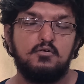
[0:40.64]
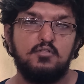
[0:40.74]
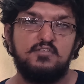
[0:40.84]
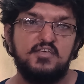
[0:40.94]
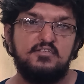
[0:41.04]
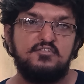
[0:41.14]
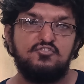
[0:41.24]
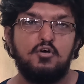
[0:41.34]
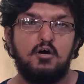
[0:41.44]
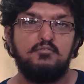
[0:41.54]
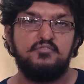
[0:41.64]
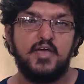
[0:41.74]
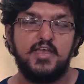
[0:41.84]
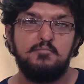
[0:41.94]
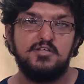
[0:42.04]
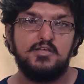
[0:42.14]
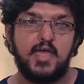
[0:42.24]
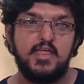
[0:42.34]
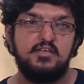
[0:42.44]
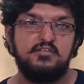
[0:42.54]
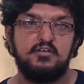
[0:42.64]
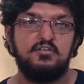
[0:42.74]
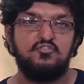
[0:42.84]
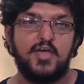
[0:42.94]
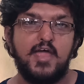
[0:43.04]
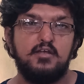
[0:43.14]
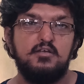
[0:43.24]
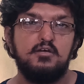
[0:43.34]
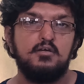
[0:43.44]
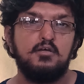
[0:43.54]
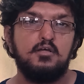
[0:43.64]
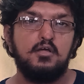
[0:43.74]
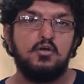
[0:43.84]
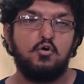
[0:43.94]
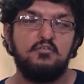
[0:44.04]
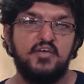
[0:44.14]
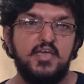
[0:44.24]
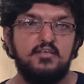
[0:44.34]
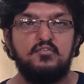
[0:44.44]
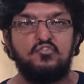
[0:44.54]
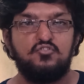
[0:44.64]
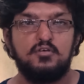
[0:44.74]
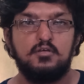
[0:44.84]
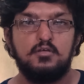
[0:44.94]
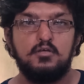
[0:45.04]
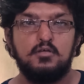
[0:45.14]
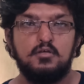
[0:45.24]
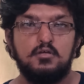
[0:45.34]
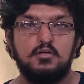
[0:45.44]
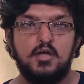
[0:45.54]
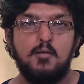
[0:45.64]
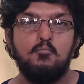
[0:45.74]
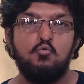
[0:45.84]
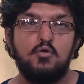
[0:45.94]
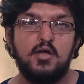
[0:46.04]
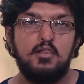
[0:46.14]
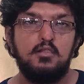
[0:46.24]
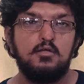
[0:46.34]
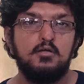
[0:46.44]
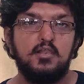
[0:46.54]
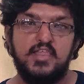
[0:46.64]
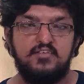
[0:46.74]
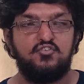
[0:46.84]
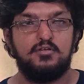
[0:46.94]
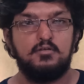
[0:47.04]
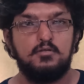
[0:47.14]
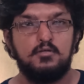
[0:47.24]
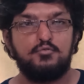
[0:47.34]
consists of animal characters and conveys a moral lesson.